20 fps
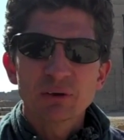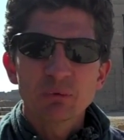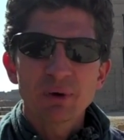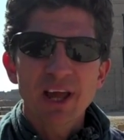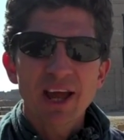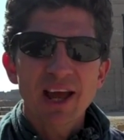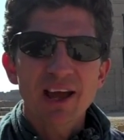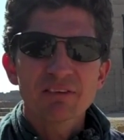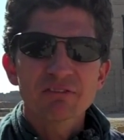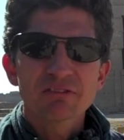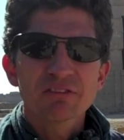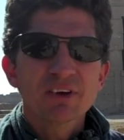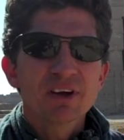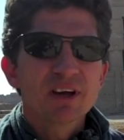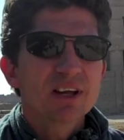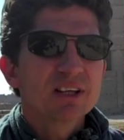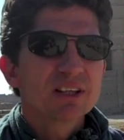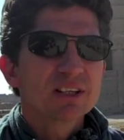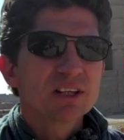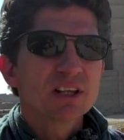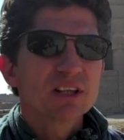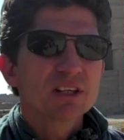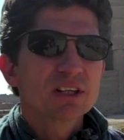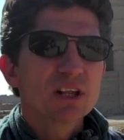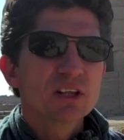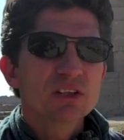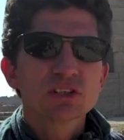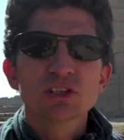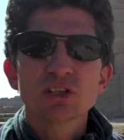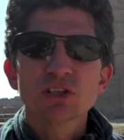We have
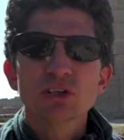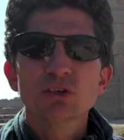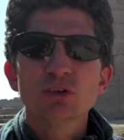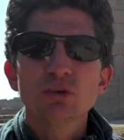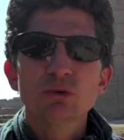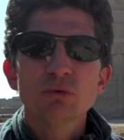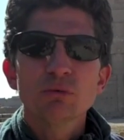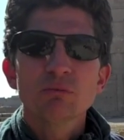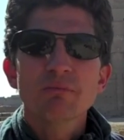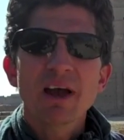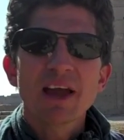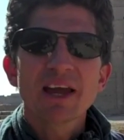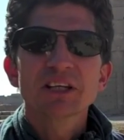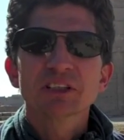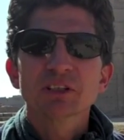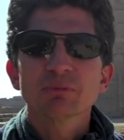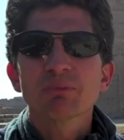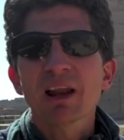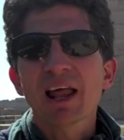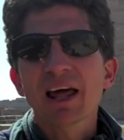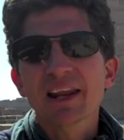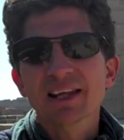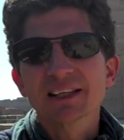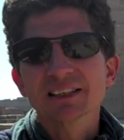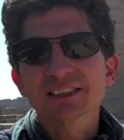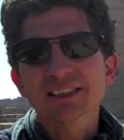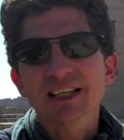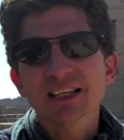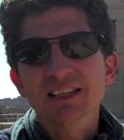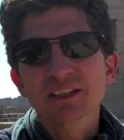the 2 major
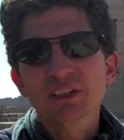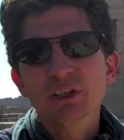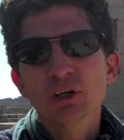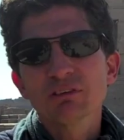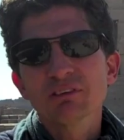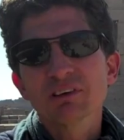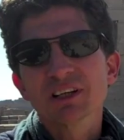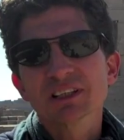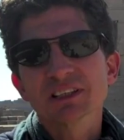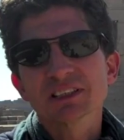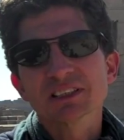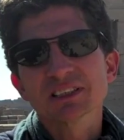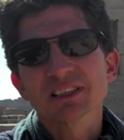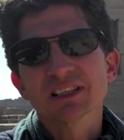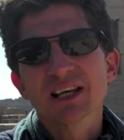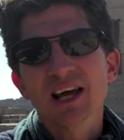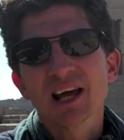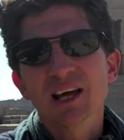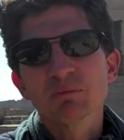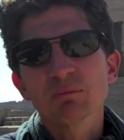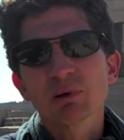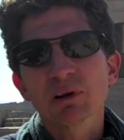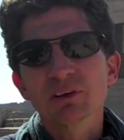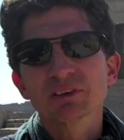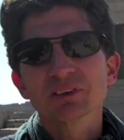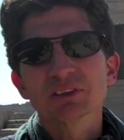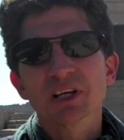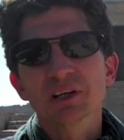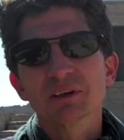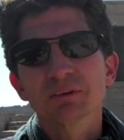planets, Uranus and
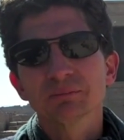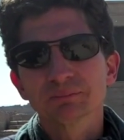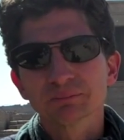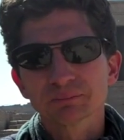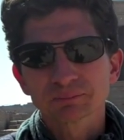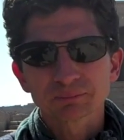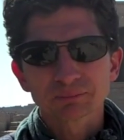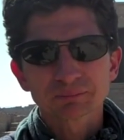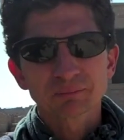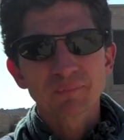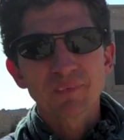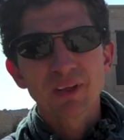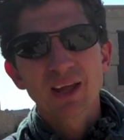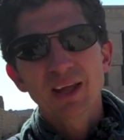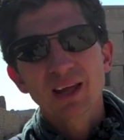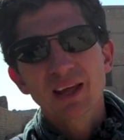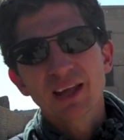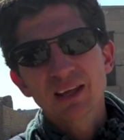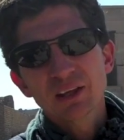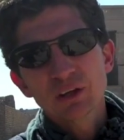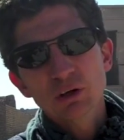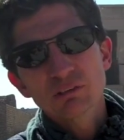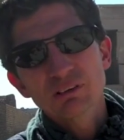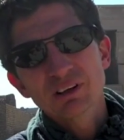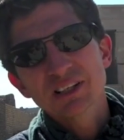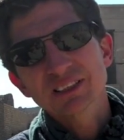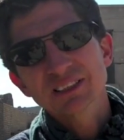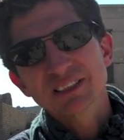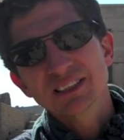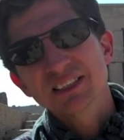Pluto.
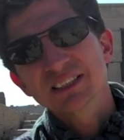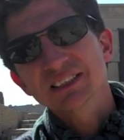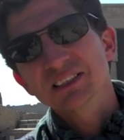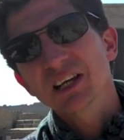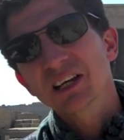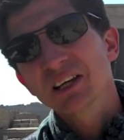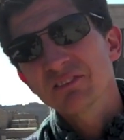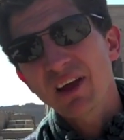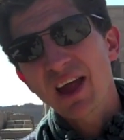Uranus in the sign of